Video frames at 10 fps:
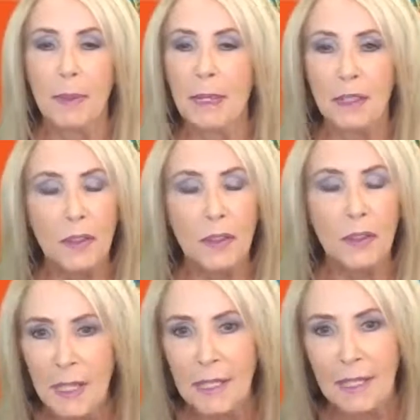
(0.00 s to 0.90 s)
But there's
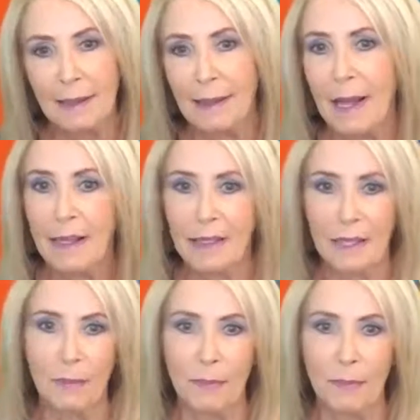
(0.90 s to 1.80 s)
always
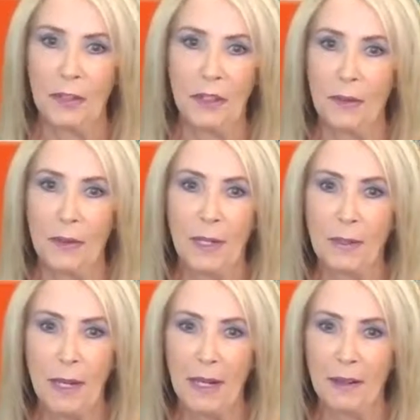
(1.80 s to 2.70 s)
lots more to do
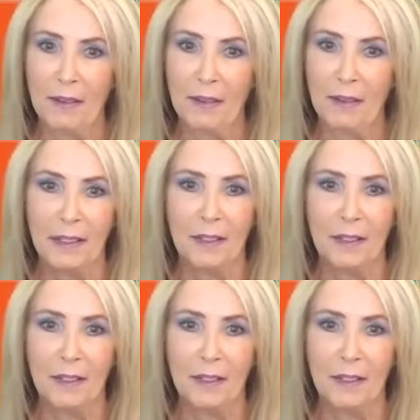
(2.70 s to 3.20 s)
as a parent.